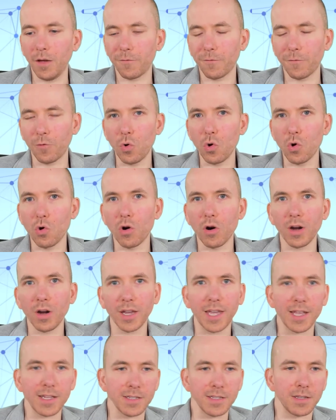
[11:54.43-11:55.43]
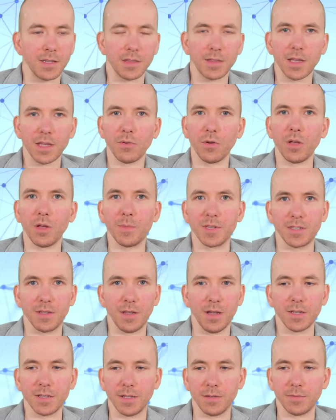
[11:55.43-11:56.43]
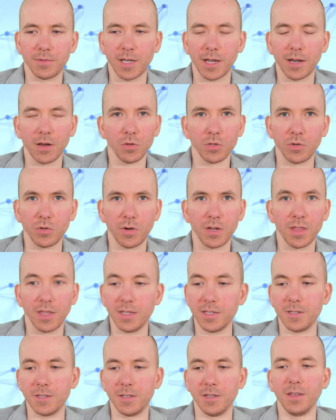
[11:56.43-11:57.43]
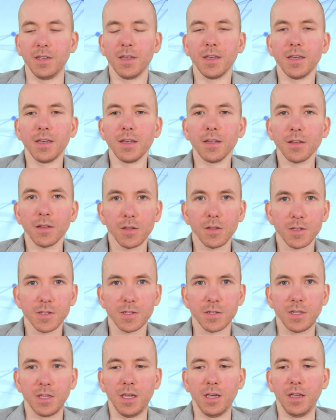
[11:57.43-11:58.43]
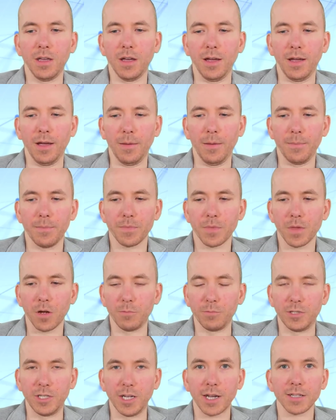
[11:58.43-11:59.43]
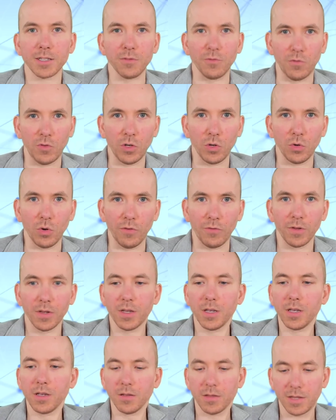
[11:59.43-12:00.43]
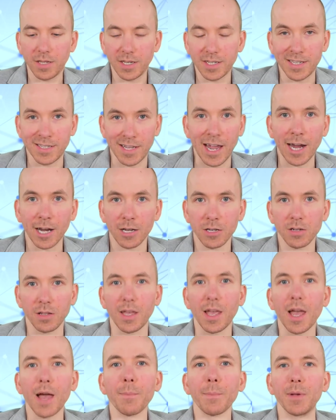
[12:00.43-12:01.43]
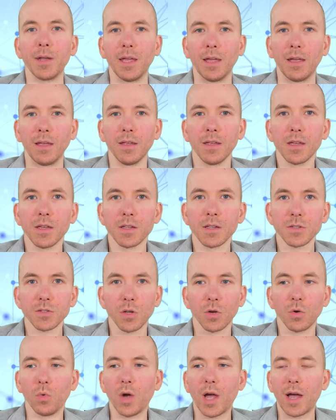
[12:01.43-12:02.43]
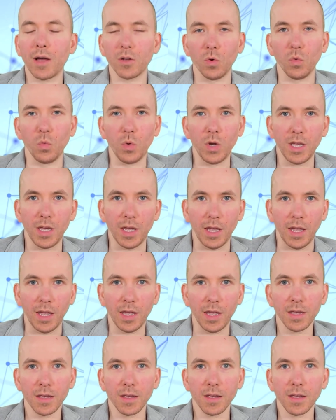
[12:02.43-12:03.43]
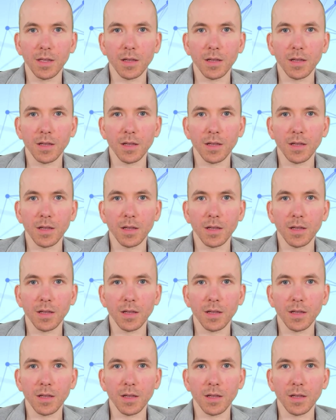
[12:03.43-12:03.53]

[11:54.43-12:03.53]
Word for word: for or against Ethereum as a technology or anything. This is a, this is the objective view of this is actually happening. So how do we,